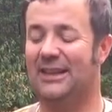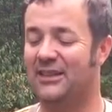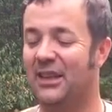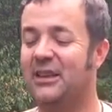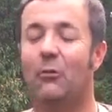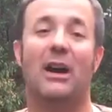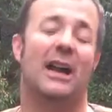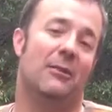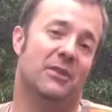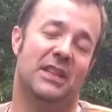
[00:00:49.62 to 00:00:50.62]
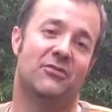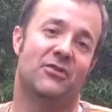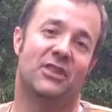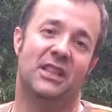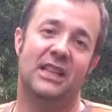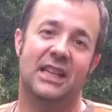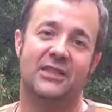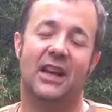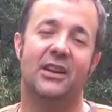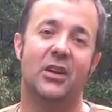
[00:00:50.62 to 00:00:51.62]
Tell you why I was interested in
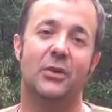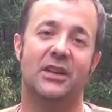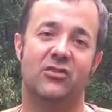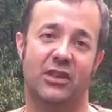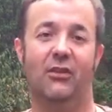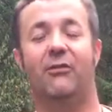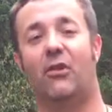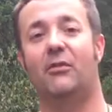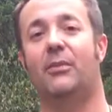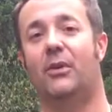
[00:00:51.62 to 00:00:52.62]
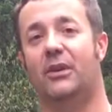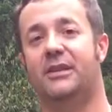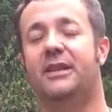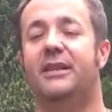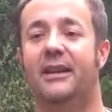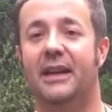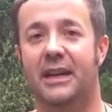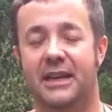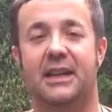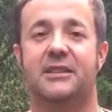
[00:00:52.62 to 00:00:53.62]
this. I own a Stihl Farmboss,
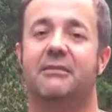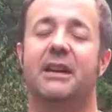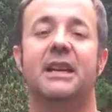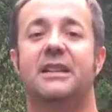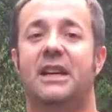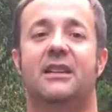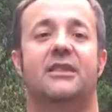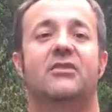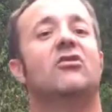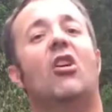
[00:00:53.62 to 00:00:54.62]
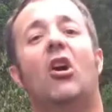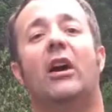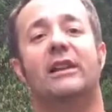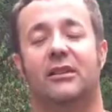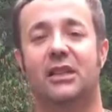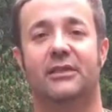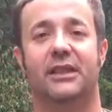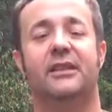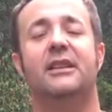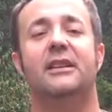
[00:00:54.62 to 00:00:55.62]
and it is a fantastic saw. I love
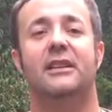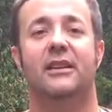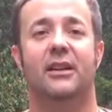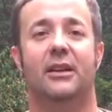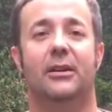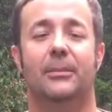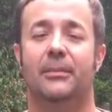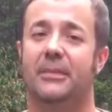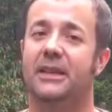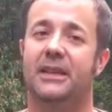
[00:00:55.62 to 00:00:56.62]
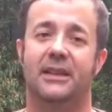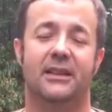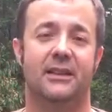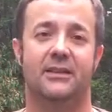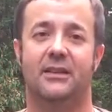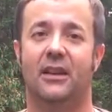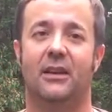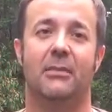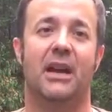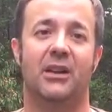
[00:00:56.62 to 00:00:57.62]
it. It is
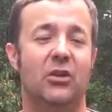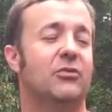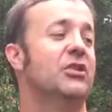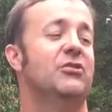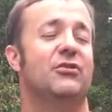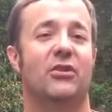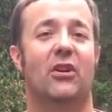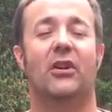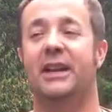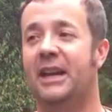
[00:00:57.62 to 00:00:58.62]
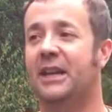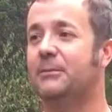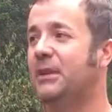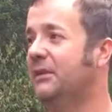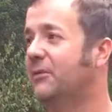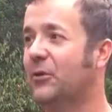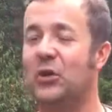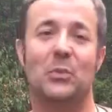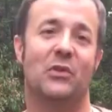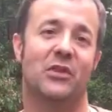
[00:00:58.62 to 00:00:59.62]
my go-to saw and has been for a
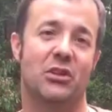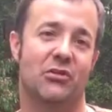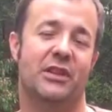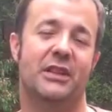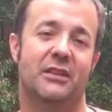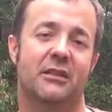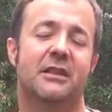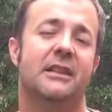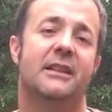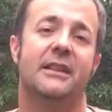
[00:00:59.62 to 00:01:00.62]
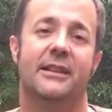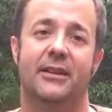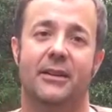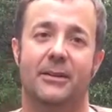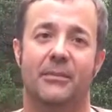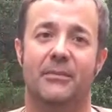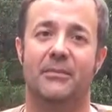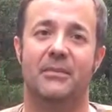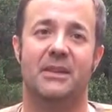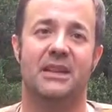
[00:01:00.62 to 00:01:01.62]
number of years here.
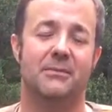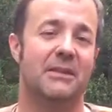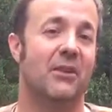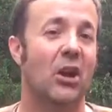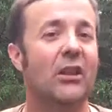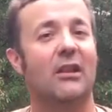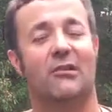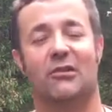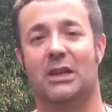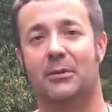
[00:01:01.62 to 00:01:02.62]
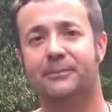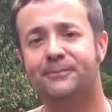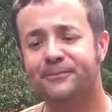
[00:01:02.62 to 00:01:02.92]
It gives me very little trouble.